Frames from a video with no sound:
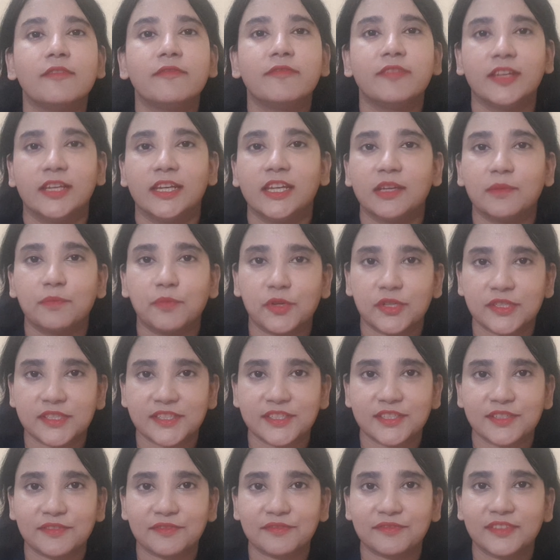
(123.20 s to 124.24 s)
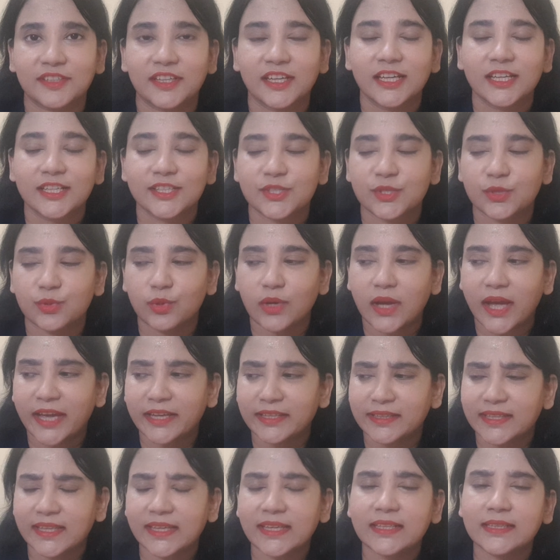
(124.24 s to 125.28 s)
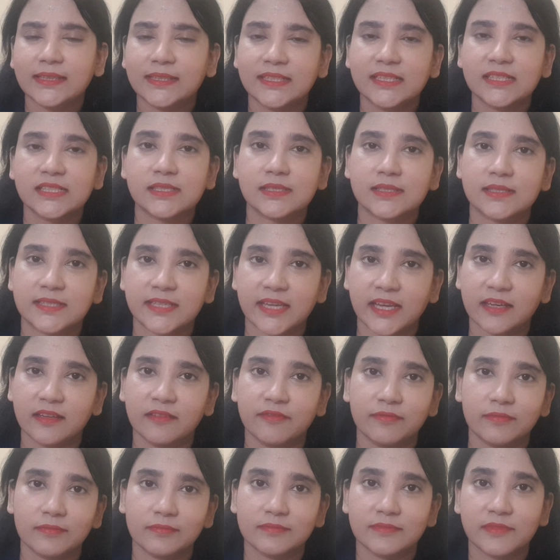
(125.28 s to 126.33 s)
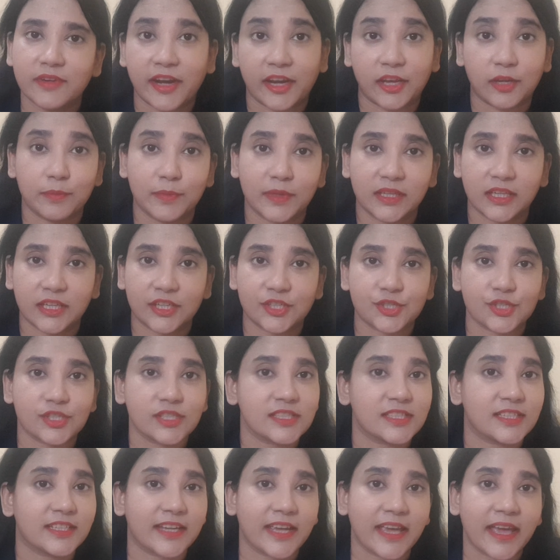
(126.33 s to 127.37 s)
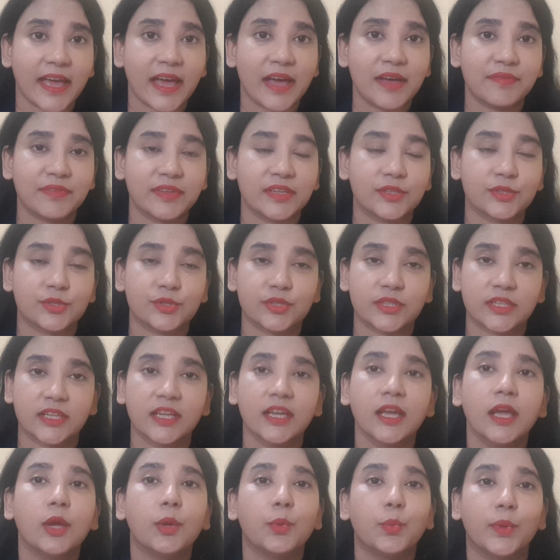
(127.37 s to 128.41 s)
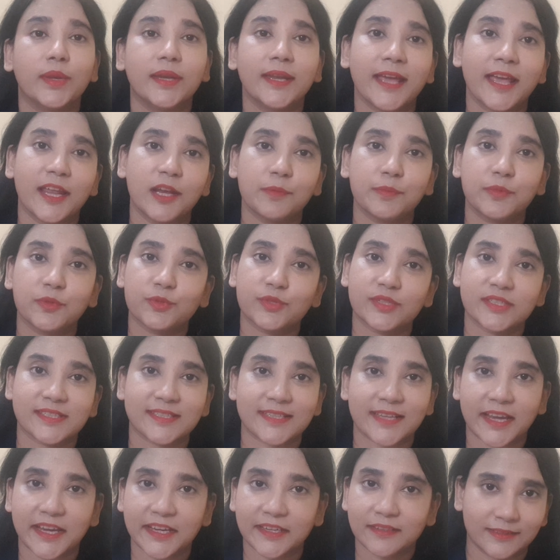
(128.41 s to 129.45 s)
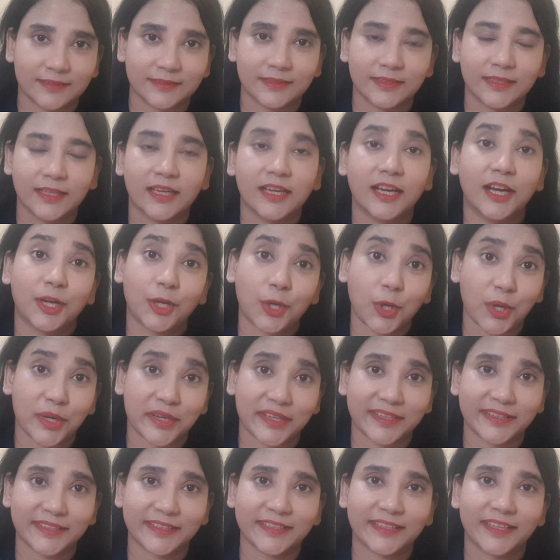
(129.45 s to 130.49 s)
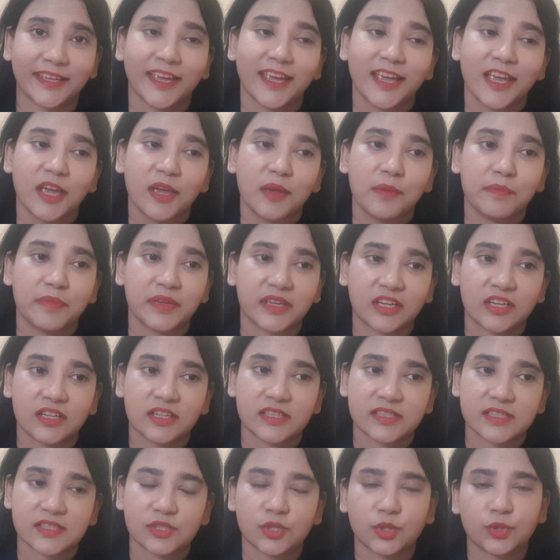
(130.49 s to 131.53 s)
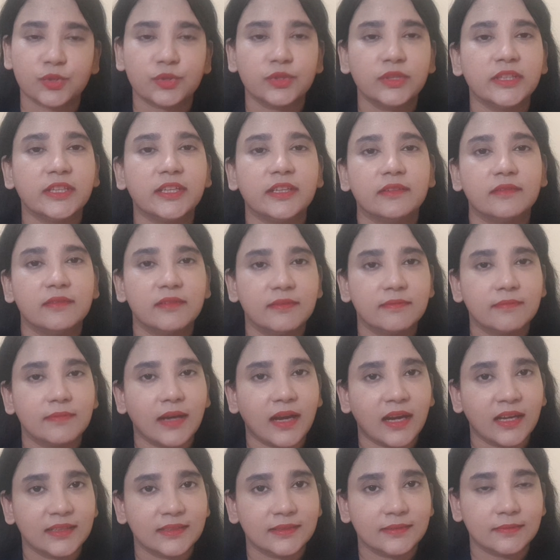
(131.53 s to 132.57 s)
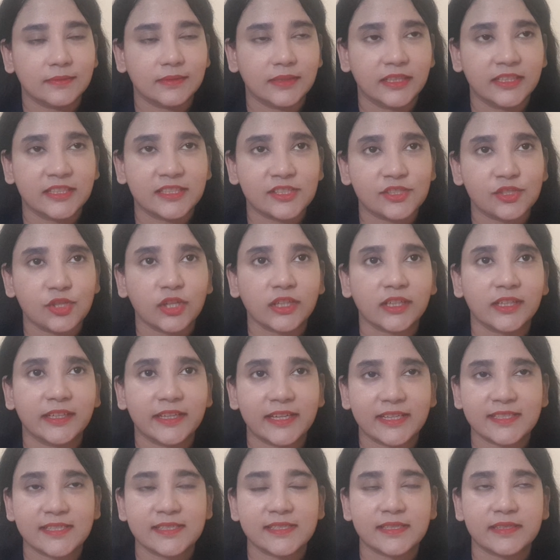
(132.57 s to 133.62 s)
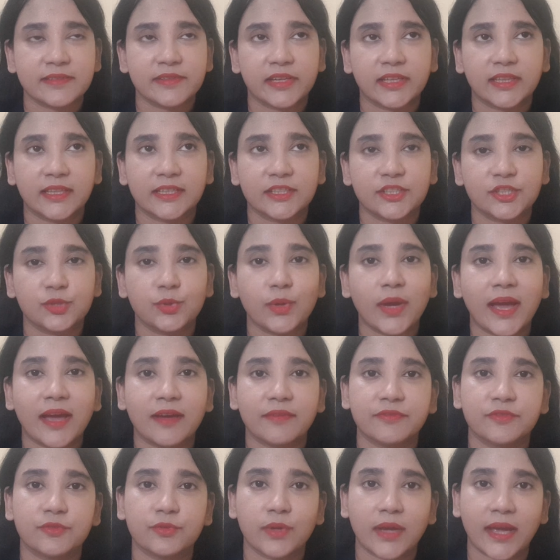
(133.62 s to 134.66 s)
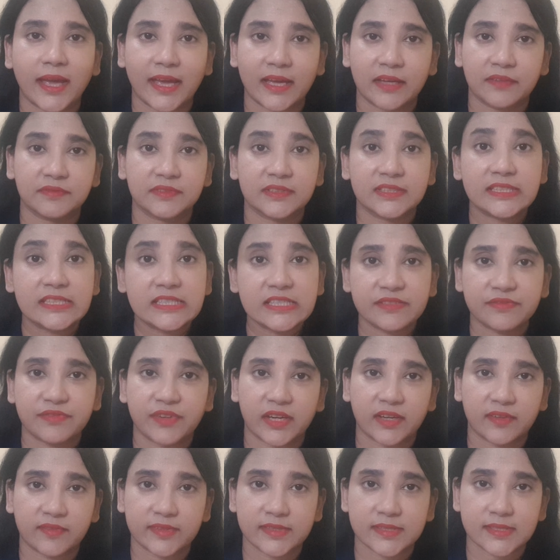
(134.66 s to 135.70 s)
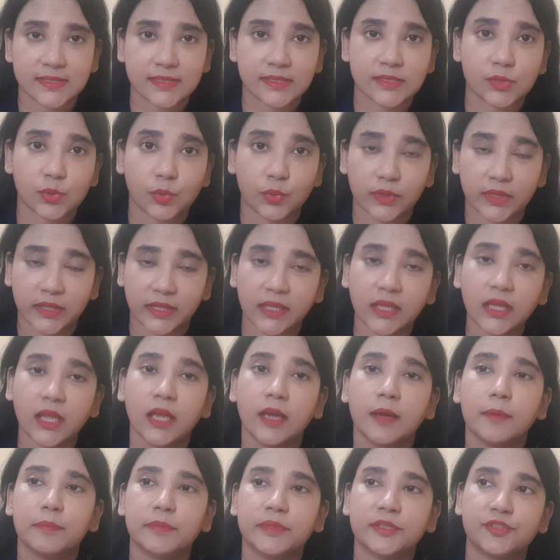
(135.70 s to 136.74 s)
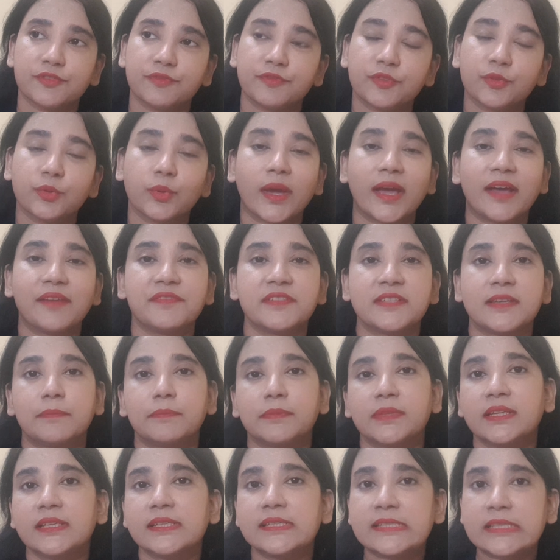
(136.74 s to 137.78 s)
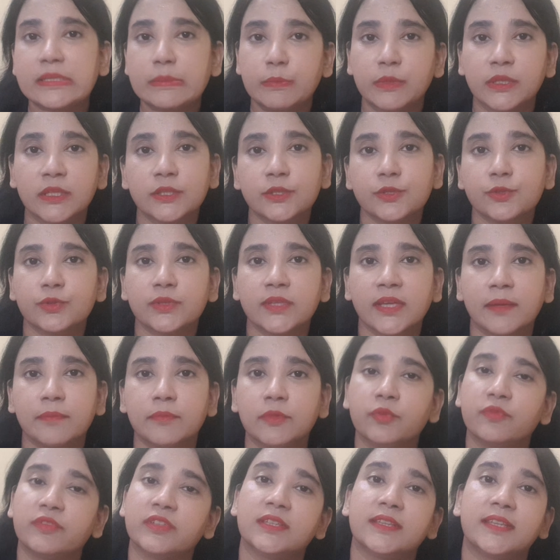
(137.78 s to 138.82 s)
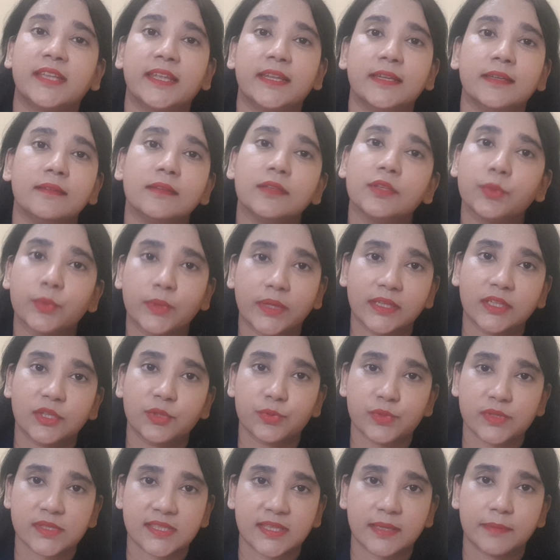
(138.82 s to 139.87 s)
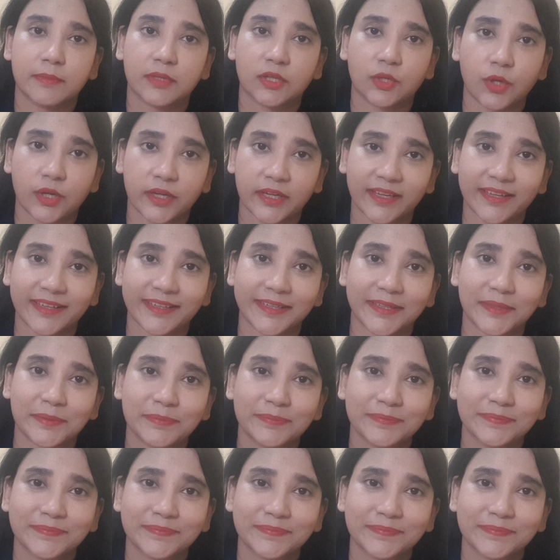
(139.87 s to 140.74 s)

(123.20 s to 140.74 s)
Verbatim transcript: feeling positive. So, I think these 10 recommendations that I have here today will help you decide accordingly because not only are, it's not necessary that you have to have these fragrances only, but if you have something similar to them, even then you can use them accordingly.